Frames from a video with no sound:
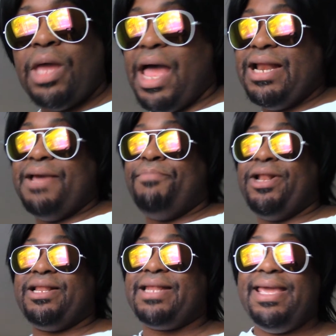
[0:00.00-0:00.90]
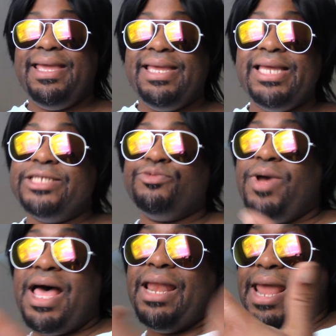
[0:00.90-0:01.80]
I know, but the thing is,
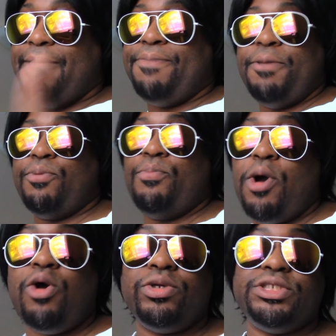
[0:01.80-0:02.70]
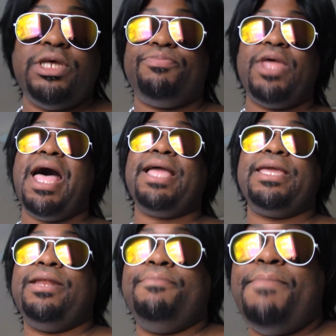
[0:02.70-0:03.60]
when I let people borrow something, I
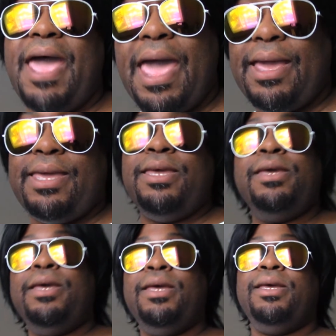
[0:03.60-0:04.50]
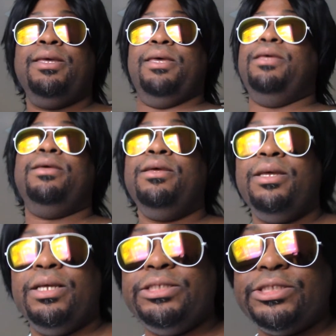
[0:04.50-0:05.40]
get it back.
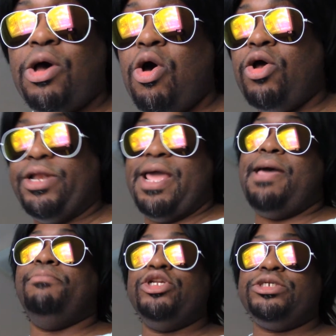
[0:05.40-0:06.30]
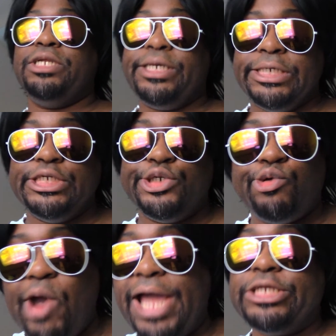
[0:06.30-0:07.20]
It's all damaged looking,
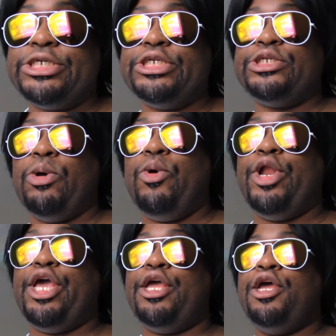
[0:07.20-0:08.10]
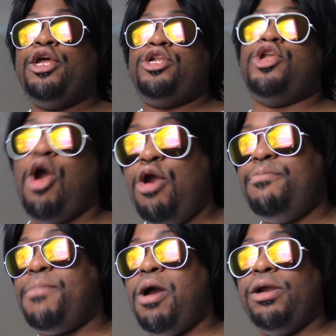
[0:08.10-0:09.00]
scratches on it, dirt
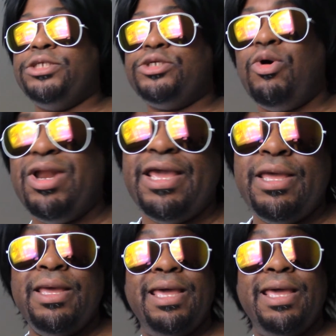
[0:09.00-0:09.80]
marks on it,